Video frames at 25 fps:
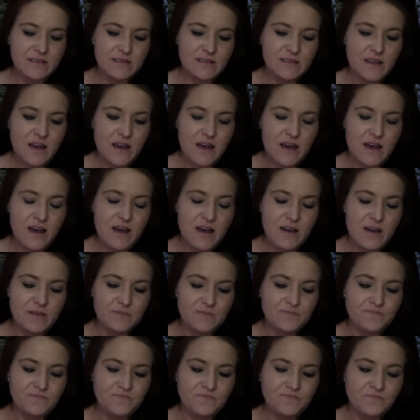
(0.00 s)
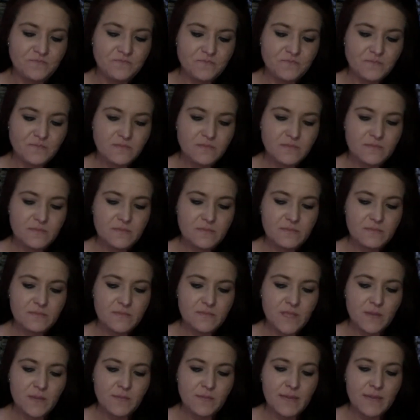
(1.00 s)

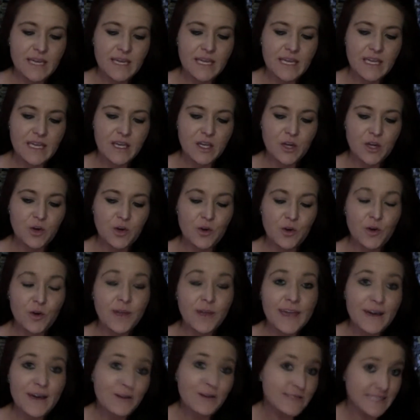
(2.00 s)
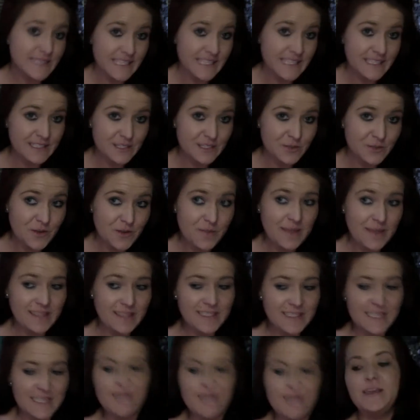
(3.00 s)
my girl Kelsey to join my team,